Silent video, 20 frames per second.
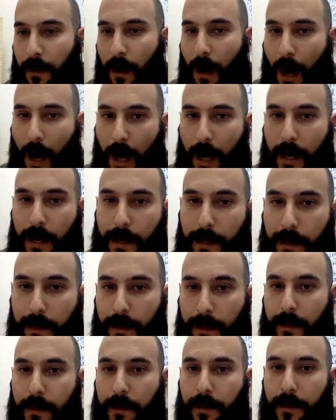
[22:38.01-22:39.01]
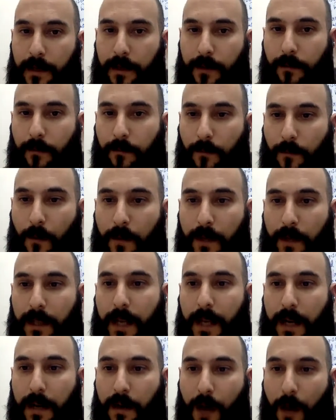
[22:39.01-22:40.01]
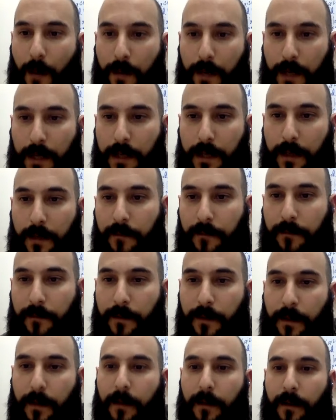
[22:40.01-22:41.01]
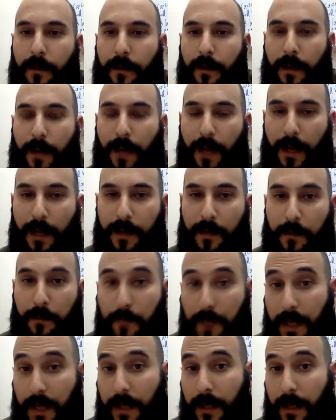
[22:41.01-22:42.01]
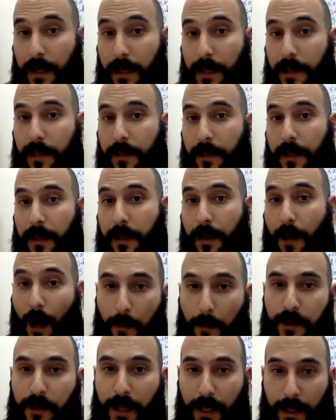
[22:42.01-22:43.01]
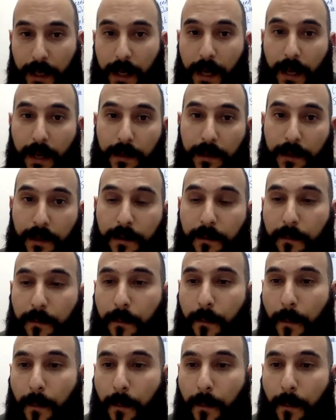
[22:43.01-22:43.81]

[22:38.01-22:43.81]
I is what we say nominative, and me is the object case.